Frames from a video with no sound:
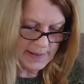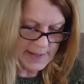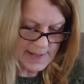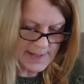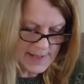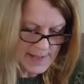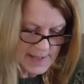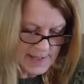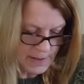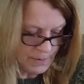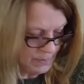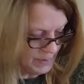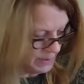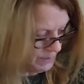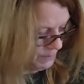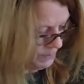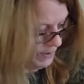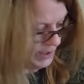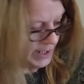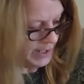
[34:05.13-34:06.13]
this is the one
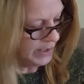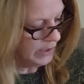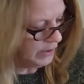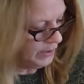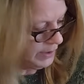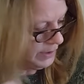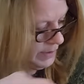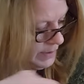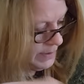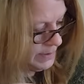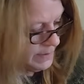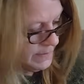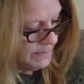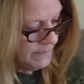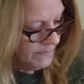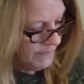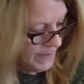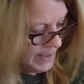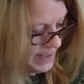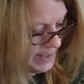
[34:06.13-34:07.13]
where I couldn't
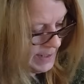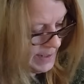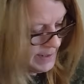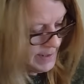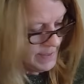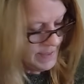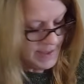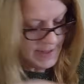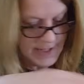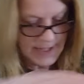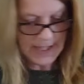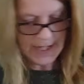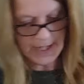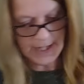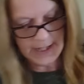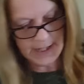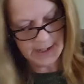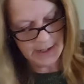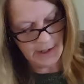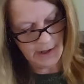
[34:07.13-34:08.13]
find the
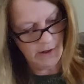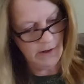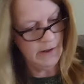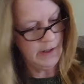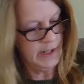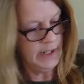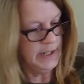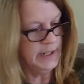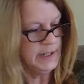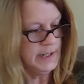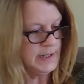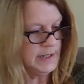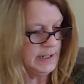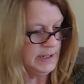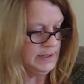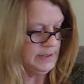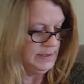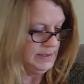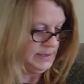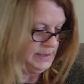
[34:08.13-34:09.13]
tag on it.
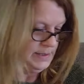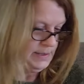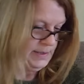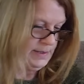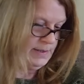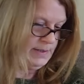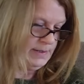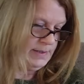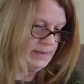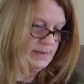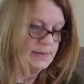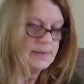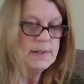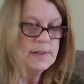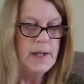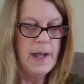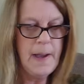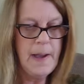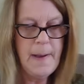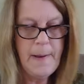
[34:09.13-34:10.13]

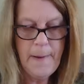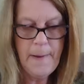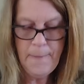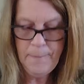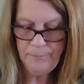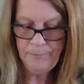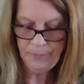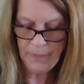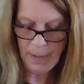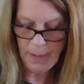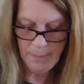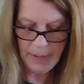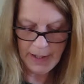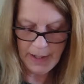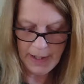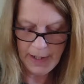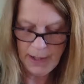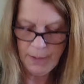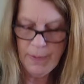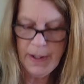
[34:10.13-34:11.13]
But
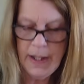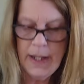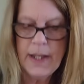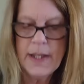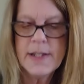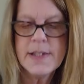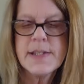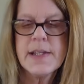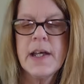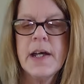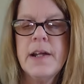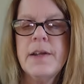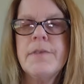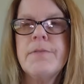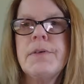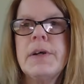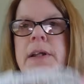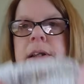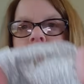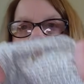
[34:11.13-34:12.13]
anyway, it's got a
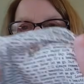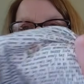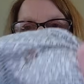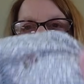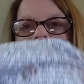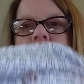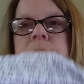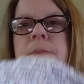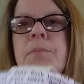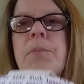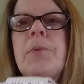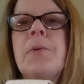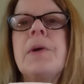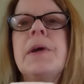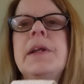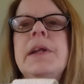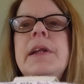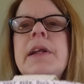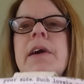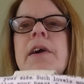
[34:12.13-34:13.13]
really fun
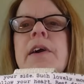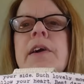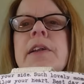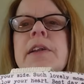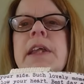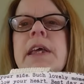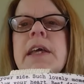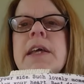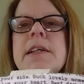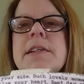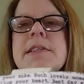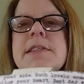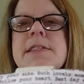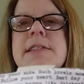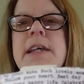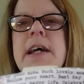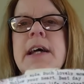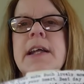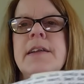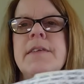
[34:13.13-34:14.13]
print on the
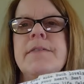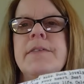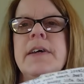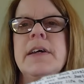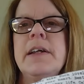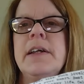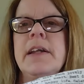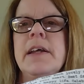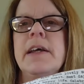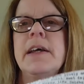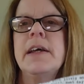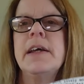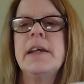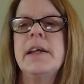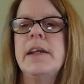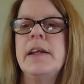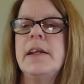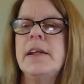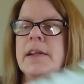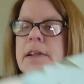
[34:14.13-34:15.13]
inside of it,
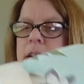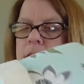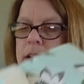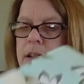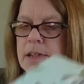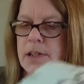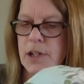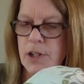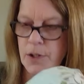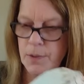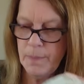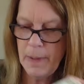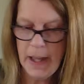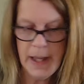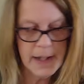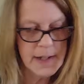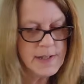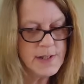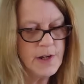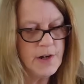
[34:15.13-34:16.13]
and her
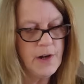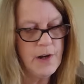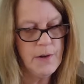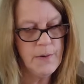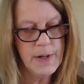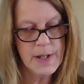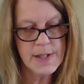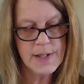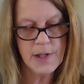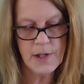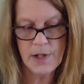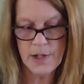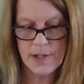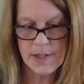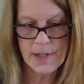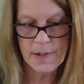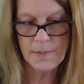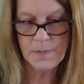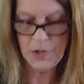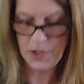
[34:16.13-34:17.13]
bags are always
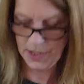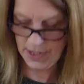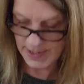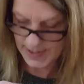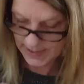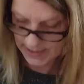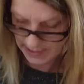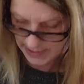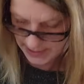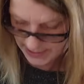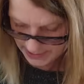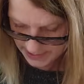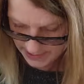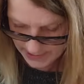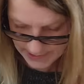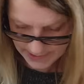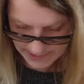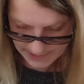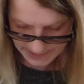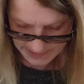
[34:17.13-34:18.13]
awesome. She's got
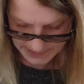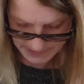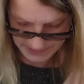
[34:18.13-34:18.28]
a